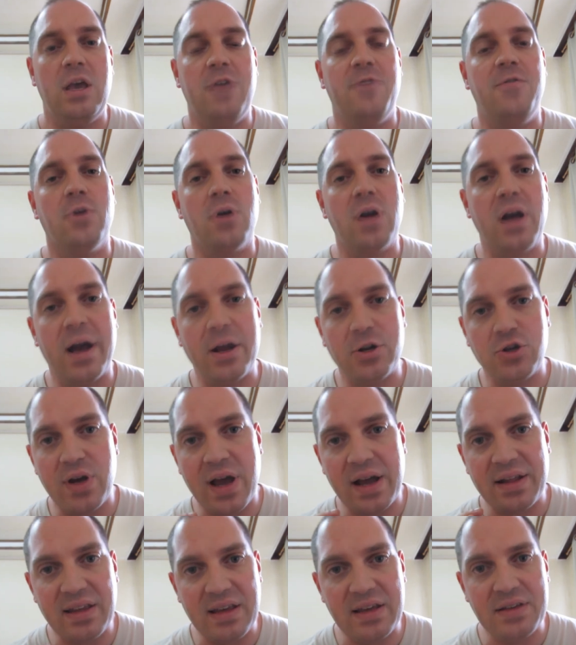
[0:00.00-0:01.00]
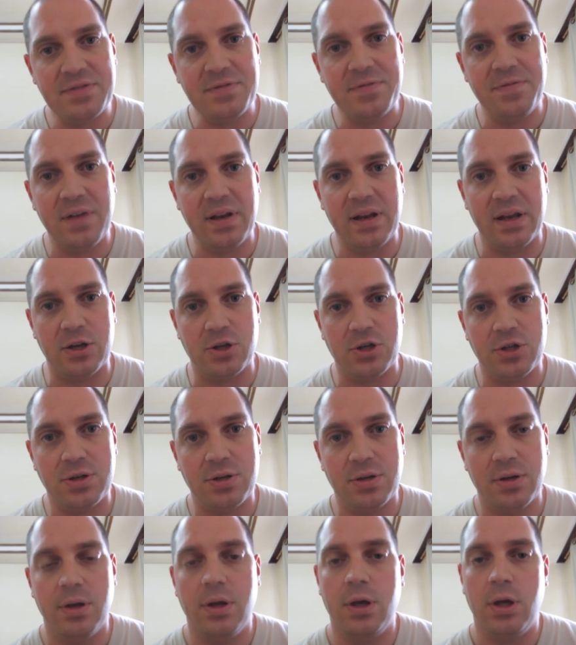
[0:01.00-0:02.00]
If your contract is
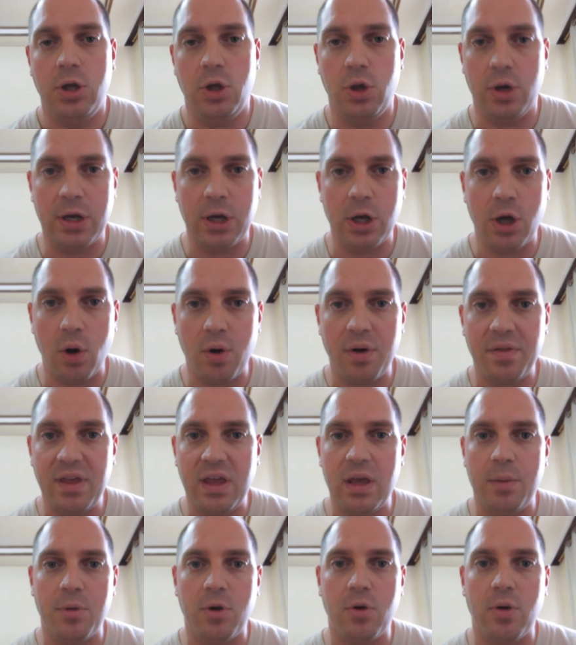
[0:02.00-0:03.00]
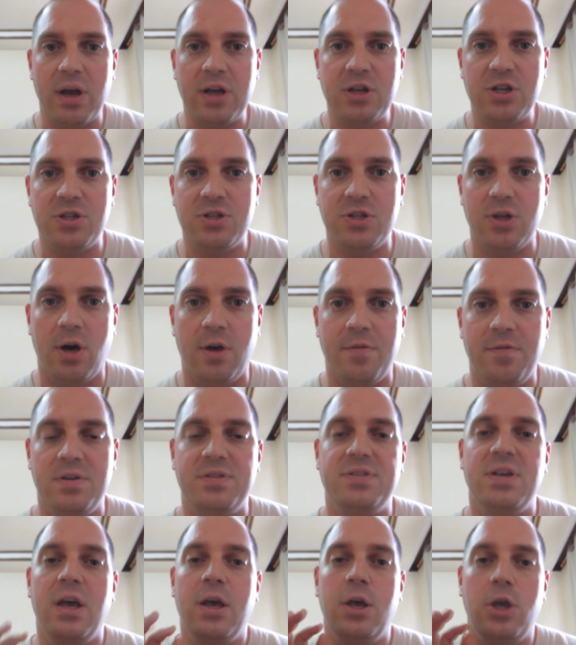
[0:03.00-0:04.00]
finished, you can go to the immigration's
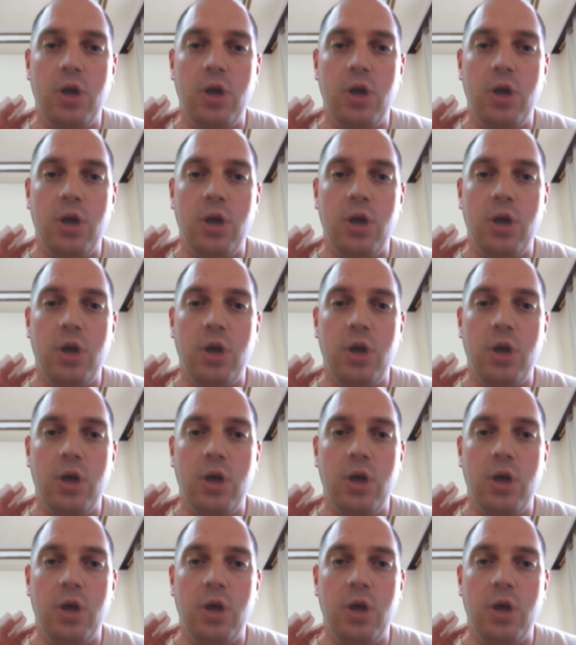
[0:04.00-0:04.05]
office.